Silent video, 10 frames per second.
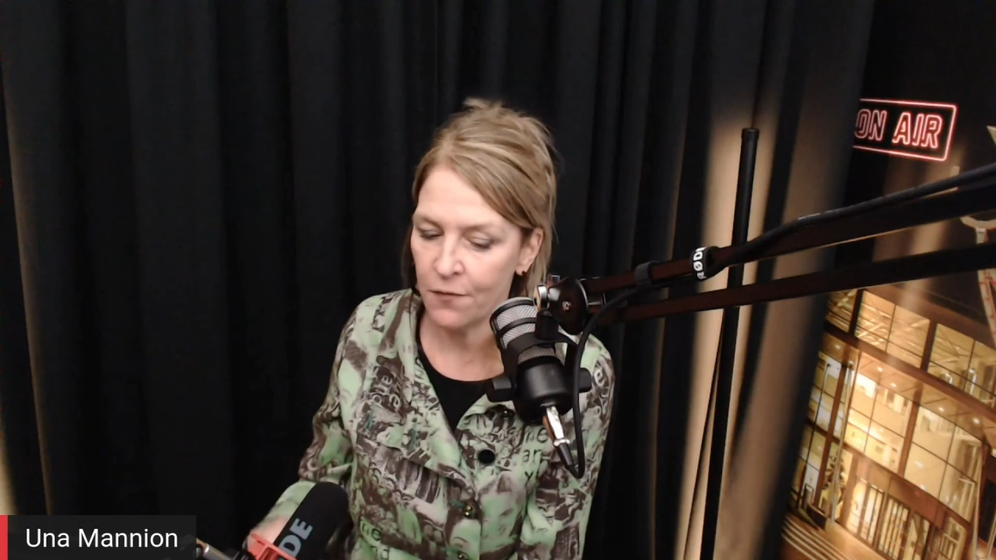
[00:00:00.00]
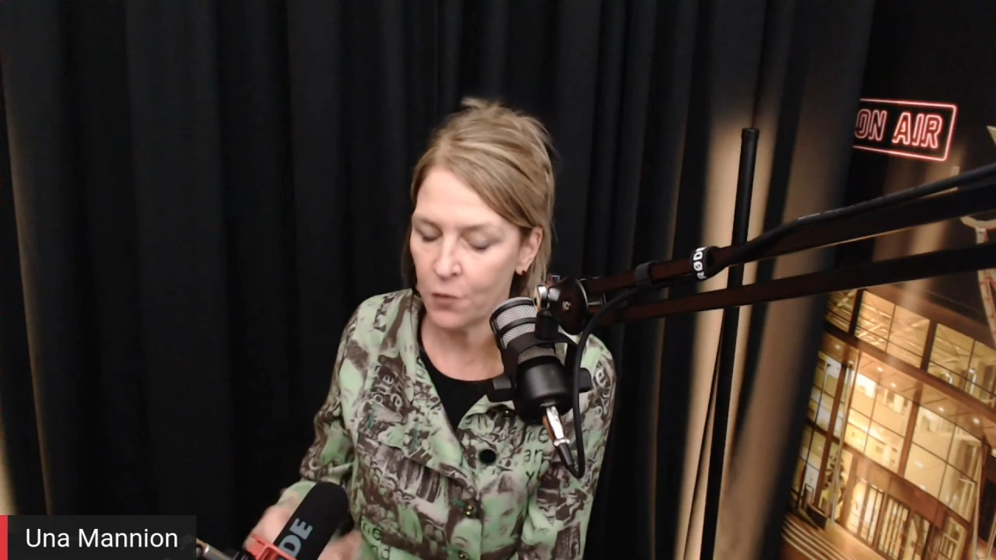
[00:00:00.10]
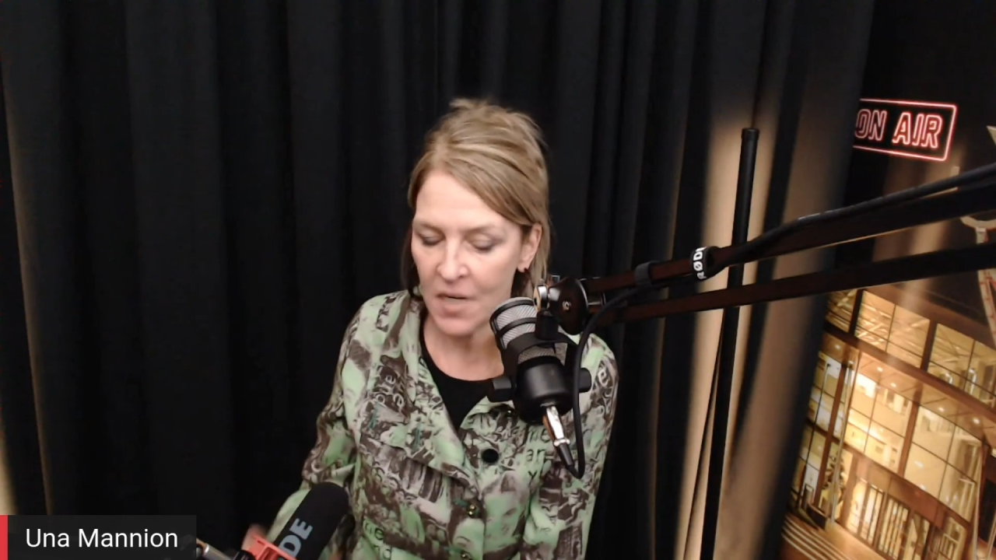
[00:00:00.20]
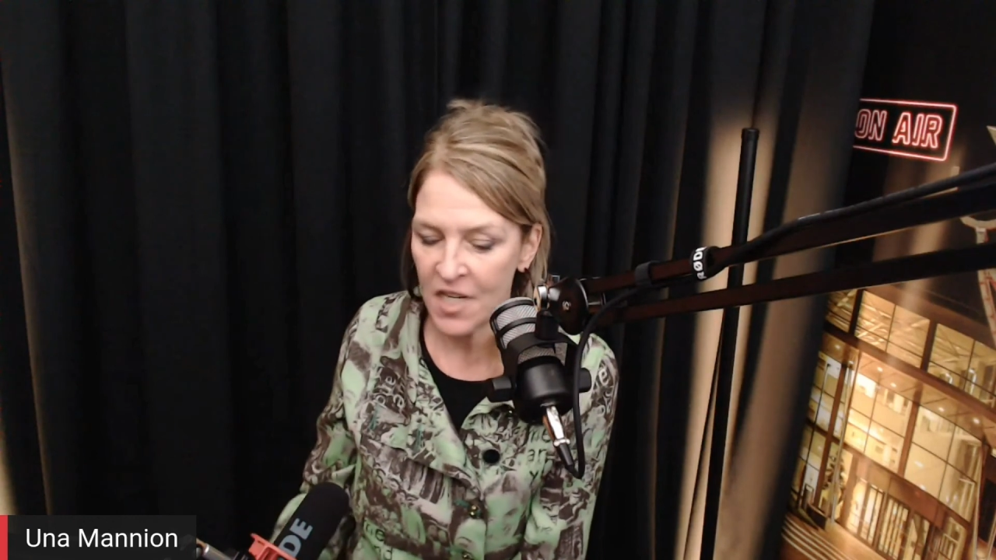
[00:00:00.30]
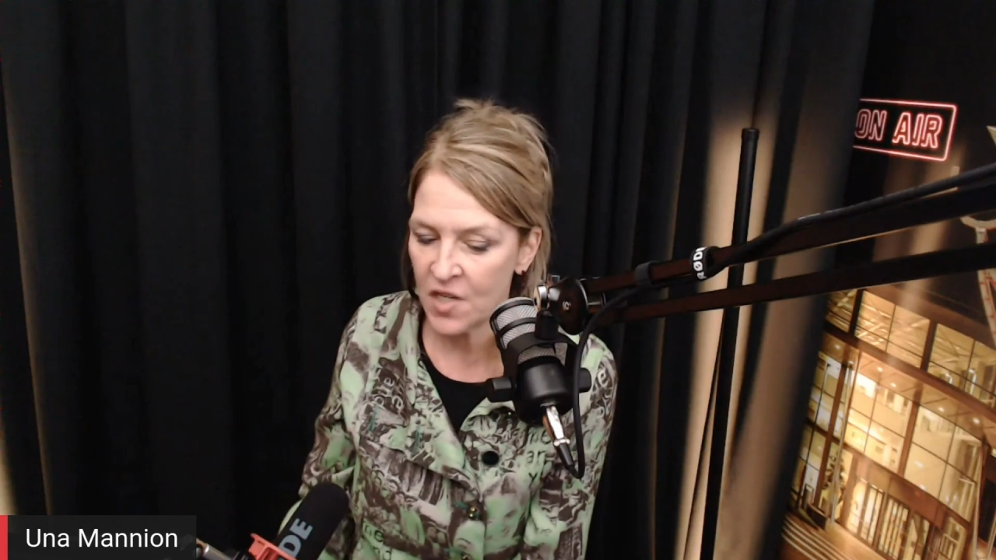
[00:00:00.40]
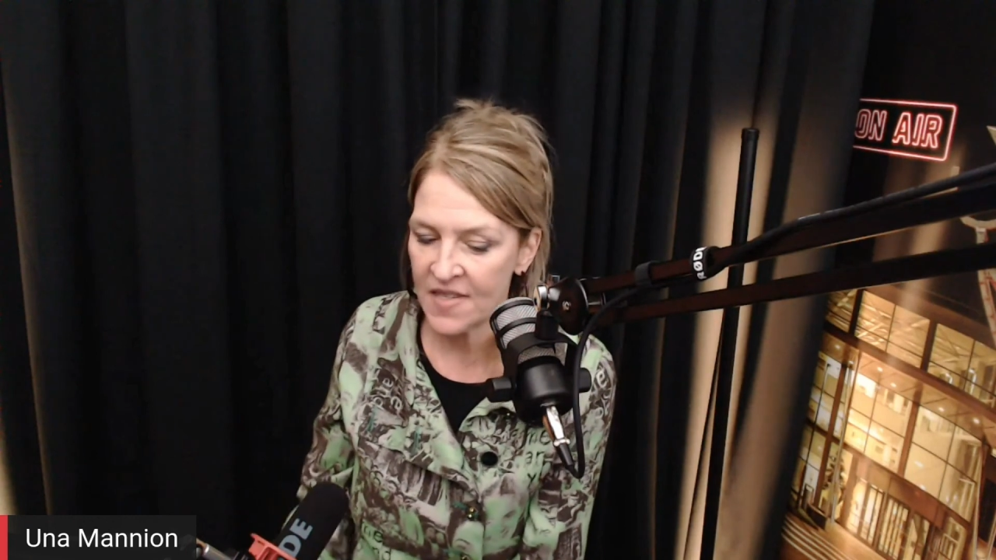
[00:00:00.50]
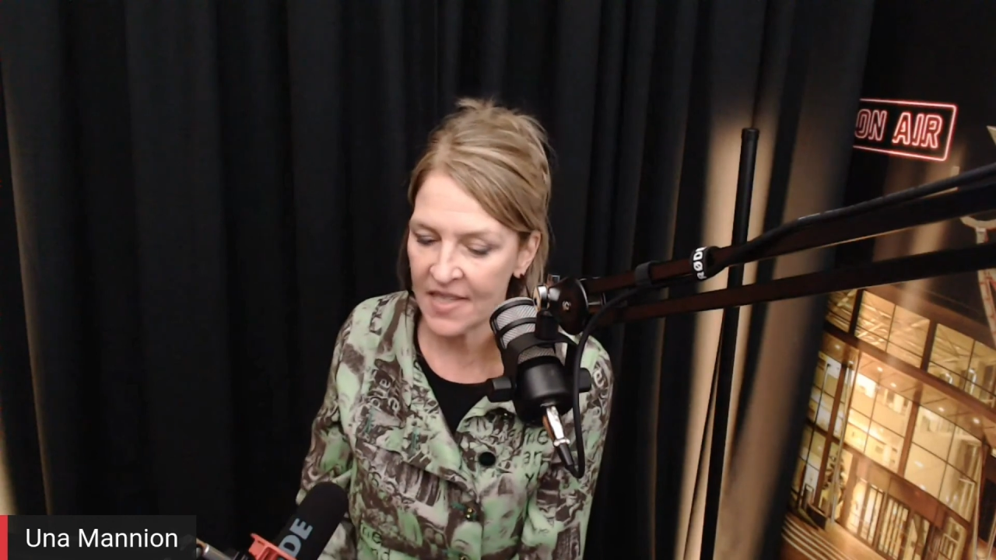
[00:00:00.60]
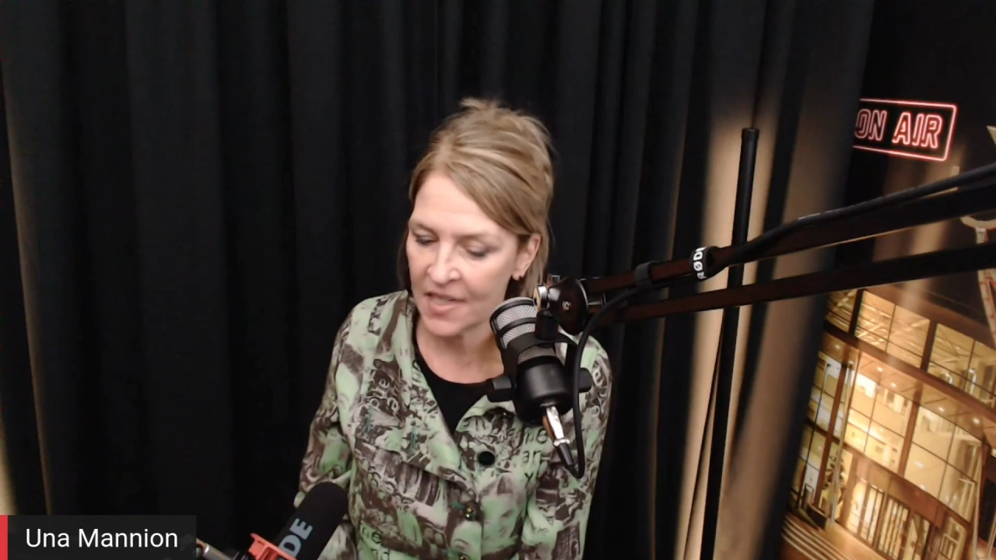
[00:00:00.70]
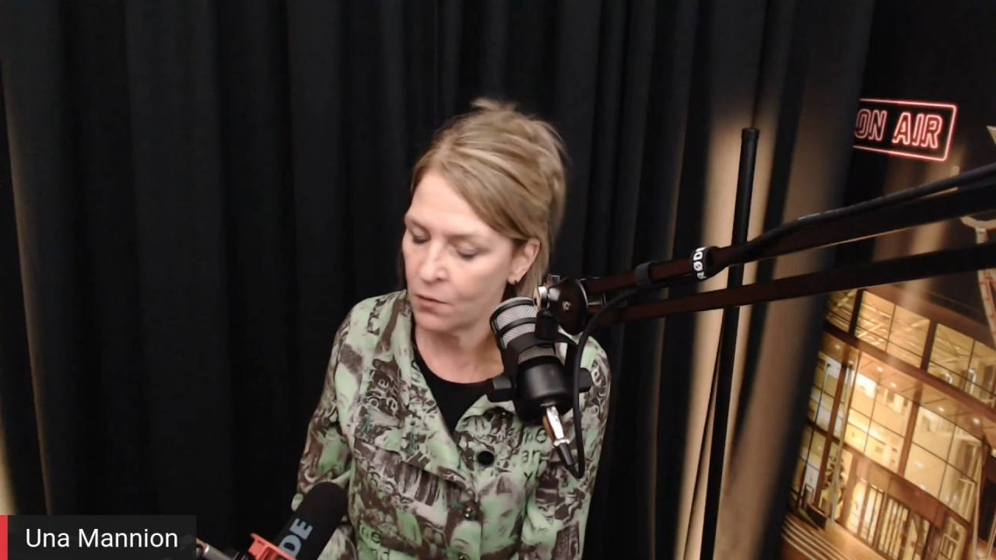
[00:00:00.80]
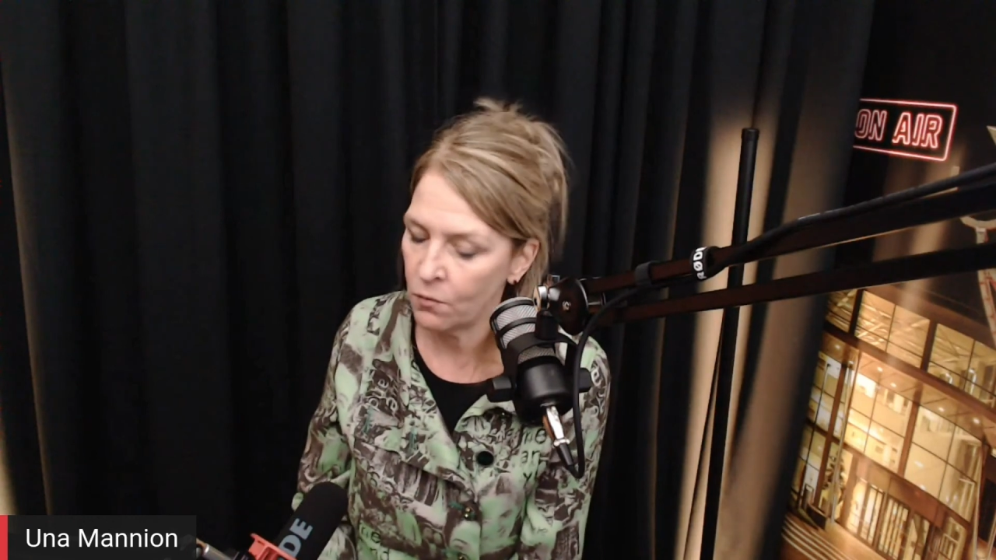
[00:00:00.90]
read voraciously